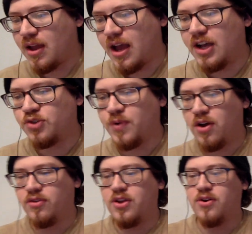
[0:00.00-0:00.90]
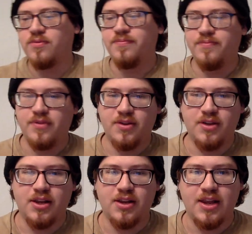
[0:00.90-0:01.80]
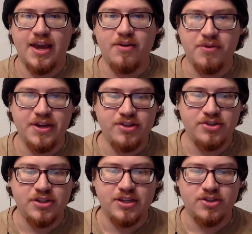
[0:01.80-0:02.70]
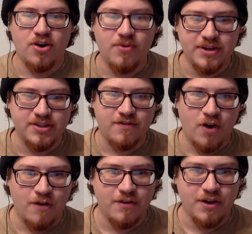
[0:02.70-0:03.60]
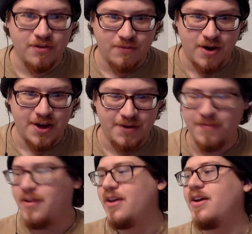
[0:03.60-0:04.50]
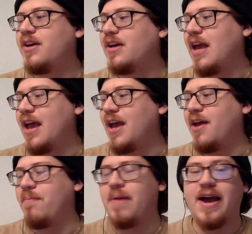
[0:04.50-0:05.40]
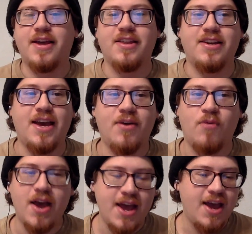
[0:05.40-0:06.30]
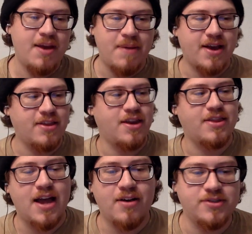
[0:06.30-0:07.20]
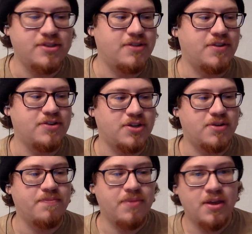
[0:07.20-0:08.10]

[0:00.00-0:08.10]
as we all know, language is always evolving, right? And back in the day, way back in the day, thousands of years ago,